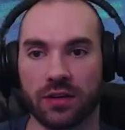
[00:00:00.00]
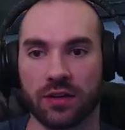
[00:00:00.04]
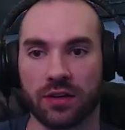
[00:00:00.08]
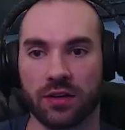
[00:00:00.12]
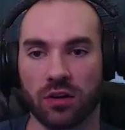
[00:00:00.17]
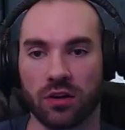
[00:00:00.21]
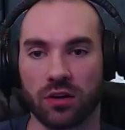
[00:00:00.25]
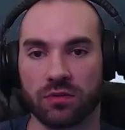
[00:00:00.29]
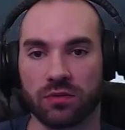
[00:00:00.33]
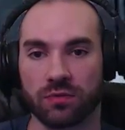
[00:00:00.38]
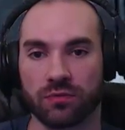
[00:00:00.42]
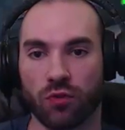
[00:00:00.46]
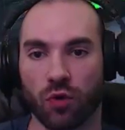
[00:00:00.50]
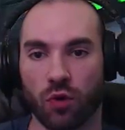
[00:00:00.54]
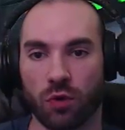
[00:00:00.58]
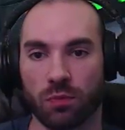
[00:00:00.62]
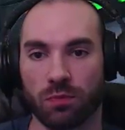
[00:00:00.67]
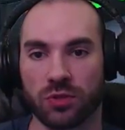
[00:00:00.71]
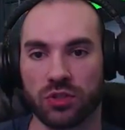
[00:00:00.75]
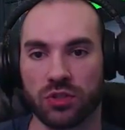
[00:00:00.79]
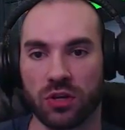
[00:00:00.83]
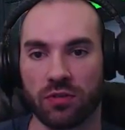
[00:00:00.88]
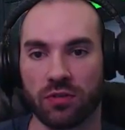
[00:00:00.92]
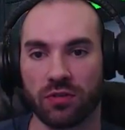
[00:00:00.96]
our four
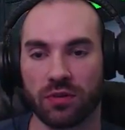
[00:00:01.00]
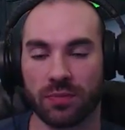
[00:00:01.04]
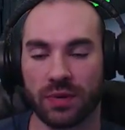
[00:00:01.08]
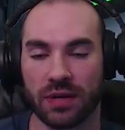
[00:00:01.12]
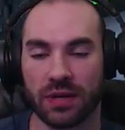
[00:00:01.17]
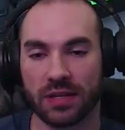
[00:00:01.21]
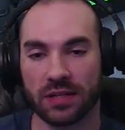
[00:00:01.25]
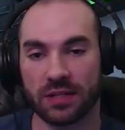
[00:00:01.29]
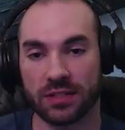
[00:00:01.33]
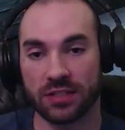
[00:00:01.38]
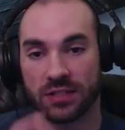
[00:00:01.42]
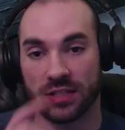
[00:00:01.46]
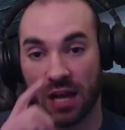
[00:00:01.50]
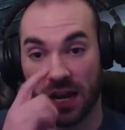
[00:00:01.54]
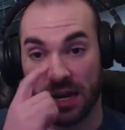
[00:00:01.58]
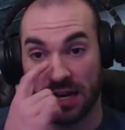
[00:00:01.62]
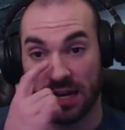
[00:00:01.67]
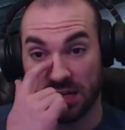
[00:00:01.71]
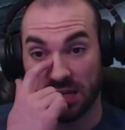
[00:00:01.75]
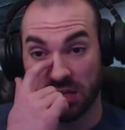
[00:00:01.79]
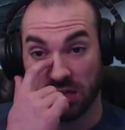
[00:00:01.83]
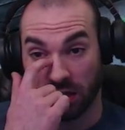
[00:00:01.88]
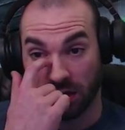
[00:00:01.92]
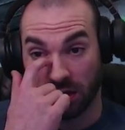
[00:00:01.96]
preserving bins.
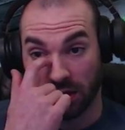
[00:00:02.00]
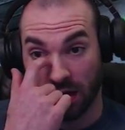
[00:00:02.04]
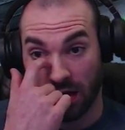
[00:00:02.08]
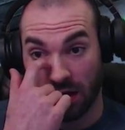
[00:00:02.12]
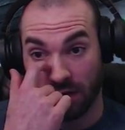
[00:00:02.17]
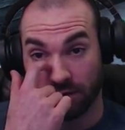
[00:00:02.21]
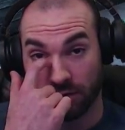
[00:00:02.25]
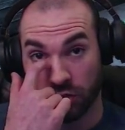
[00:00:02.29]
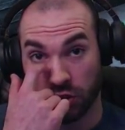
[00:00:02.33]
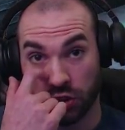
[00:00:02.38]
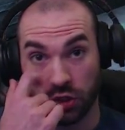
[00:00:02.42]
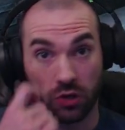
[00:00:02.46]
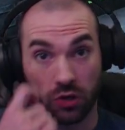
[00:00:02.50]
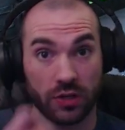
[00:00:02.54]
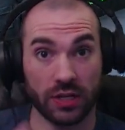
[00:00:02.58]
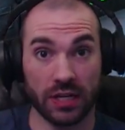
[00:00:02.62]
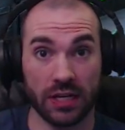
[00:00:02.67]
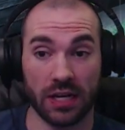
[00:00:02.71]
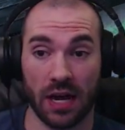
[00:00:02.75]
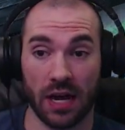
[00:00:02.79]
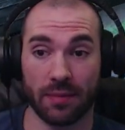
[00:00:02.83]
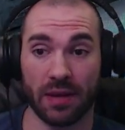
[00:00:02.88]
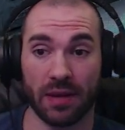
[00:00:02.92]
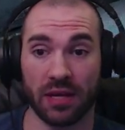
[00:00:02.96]
I love
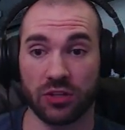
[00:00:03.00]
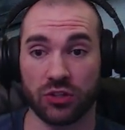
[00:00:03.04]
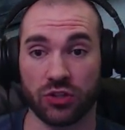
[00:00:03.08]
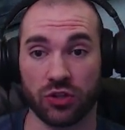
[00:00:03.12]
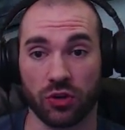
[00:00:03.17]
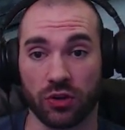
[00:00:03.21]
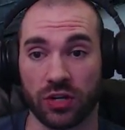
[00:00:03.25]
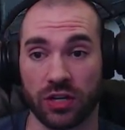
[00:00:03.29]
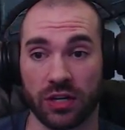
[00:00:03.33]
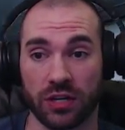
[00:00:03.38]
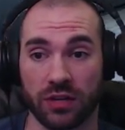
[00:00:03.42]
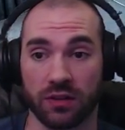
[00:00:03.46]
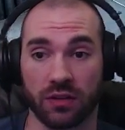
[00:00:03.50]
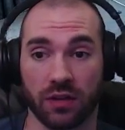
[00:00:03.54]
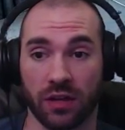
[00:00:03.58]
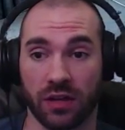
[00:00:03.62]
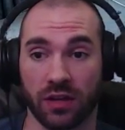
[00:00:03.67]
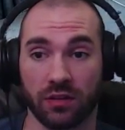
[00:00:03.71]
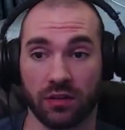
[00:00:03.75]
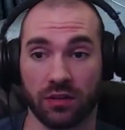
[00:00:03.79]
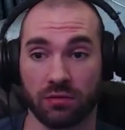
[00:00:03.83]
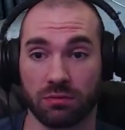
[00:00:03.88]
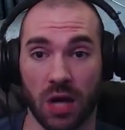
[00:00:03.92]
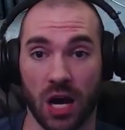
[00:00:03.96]
jerky. I make jerky like
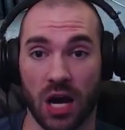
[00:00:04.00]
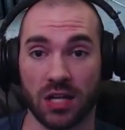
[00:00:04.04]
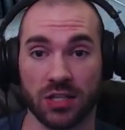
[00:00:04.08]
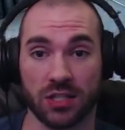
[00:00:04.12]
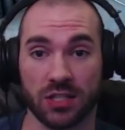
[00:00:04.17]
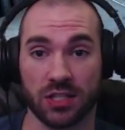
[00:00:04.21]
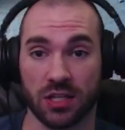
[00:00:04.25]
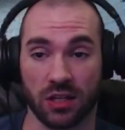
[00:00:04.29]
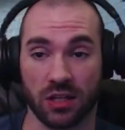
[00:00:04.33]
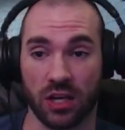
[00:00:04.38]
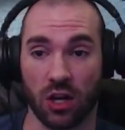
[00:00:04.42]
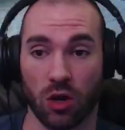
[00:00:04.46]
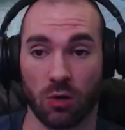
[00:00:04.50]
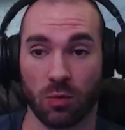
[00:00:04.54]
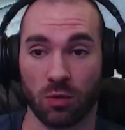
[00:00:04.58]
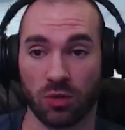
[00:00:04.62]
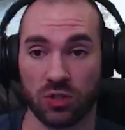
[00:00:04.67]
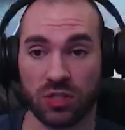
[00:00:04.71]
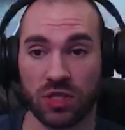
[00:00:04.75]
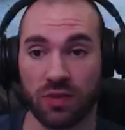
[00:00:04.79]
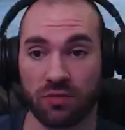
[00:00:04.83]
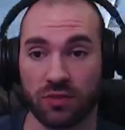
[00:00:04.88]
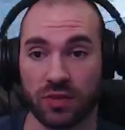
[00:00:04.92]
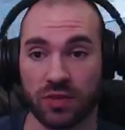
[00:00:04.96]
constantly,
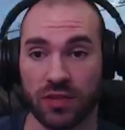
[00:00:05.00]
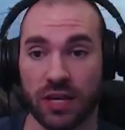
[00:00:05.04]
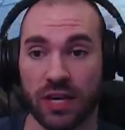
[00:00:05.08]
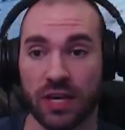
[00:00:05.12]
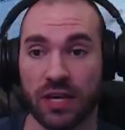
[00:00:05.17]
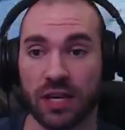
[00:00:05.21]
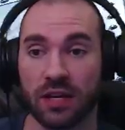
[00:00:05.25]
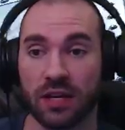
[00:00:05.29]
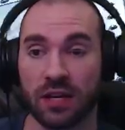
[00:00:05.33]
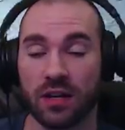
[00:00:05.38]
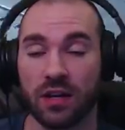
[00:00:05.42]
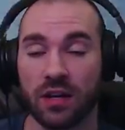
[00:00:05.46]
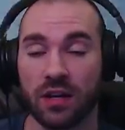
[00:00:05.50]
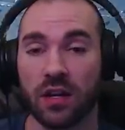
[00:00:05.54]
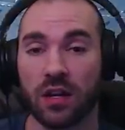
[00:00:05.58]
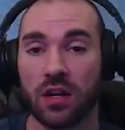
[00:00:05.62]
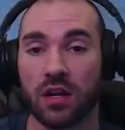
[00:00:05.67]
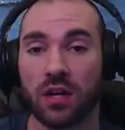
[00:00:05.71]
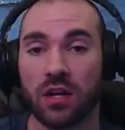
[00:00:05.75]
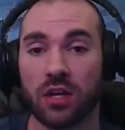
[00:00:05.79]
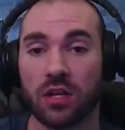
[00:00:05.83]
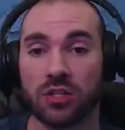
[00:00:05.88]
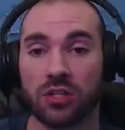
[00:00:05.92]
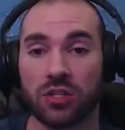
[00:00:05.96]
almost every day.
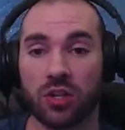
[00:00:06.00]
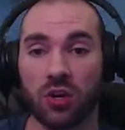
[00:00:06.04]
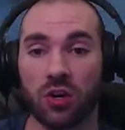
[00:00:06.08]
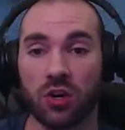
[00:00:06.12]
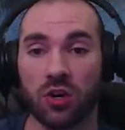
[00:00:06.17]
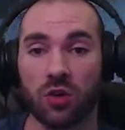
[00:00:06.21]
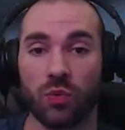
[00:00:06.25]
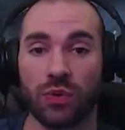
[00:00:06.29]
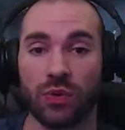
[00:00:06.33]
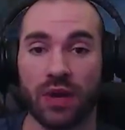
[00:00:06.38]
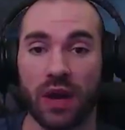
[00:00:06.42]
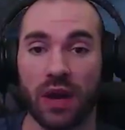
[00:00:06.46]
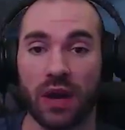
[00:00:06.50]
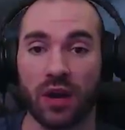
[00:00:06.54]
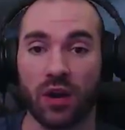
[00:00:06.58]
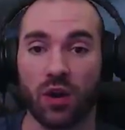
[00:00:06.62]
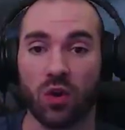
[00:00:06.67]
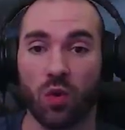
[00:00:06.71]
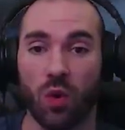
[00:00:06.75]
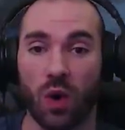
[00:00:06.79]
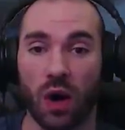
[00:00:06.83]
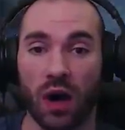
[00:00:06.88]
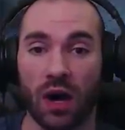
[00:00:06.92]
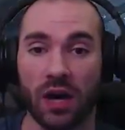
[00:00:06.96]
So we've got
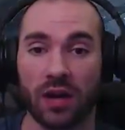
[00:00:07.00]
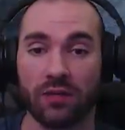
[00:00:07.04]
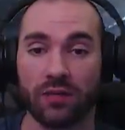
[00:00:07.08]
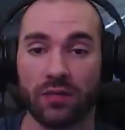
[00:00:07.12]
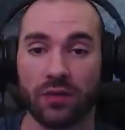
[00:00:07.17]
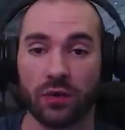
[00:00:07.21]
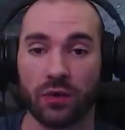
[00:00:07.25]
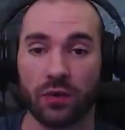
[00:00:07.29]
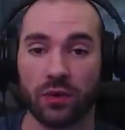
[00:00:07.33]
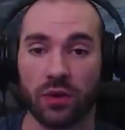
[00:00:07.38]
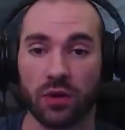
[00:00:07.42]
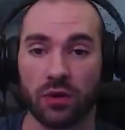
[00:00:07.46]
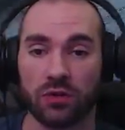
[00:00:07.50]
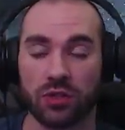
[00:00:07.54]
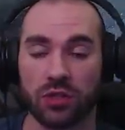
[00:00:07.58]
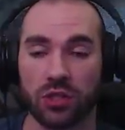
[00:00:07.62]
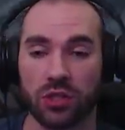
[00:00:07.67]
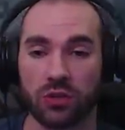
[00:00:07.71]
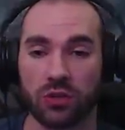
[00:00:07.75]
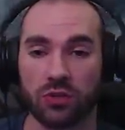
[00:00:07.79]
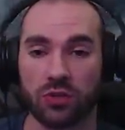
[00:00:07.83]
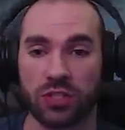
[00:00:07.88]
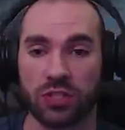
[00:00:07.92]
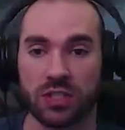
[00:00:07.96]
quite a few of those
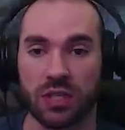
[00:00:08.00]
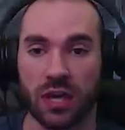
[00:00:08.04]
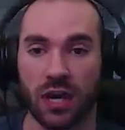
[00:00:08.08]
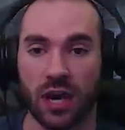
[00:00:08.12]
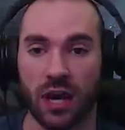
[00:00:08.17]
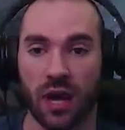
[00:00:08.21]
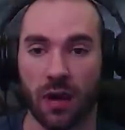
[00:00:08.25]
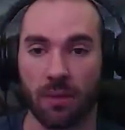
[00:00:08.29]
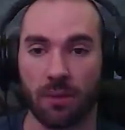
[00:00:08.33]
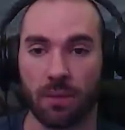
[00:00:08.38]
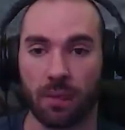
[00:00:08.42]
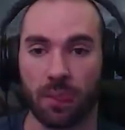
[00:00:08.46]
dudes set up.